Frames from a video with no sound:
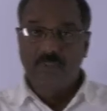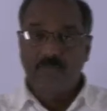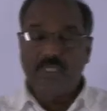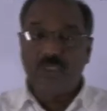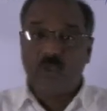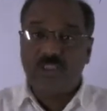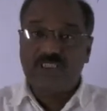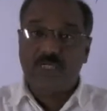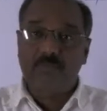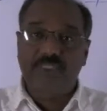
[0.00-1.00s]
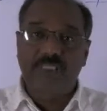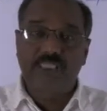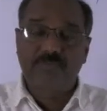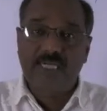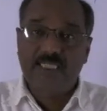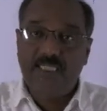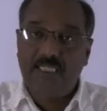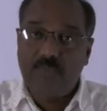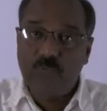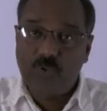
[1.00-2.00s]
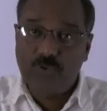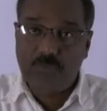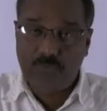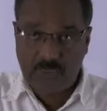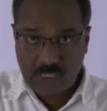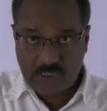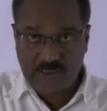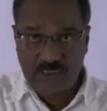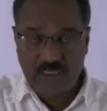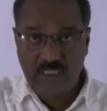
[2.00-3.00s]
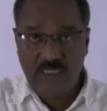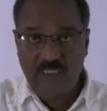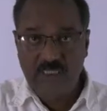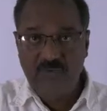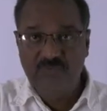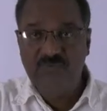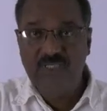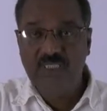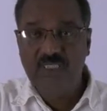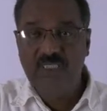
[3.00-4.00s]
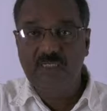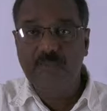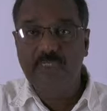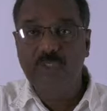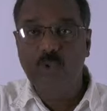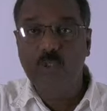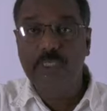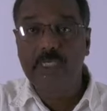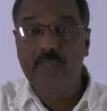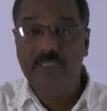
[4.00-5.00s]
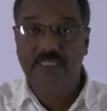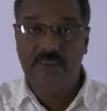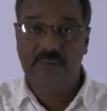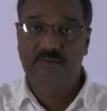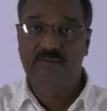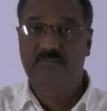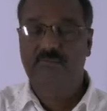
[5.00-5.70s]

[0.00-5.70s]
by a roster method is practically impossible because there are infinitely many ordered weights.